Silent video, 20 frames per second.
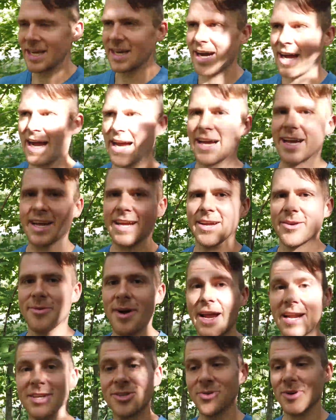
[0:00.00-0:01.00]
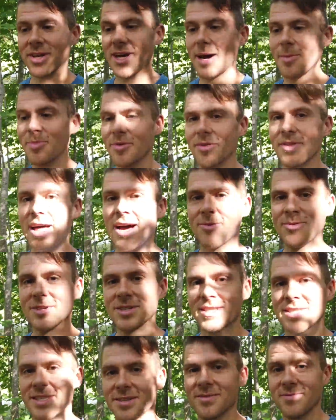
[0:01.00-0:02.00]
I ran into a couple that
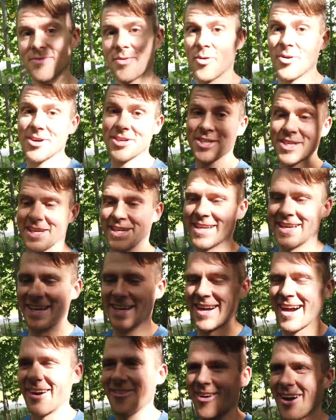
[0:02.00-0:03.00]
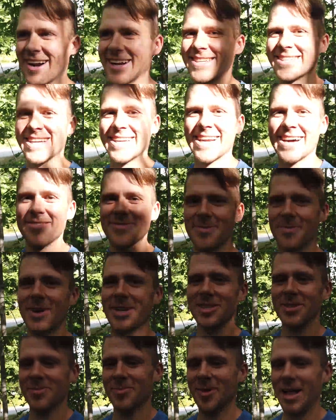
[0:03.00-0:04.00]
was foraging, ironically enough, a
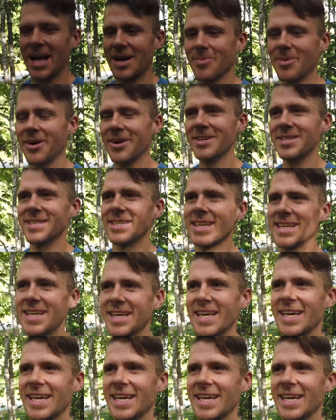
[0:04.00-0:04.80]
bunch of blackberries,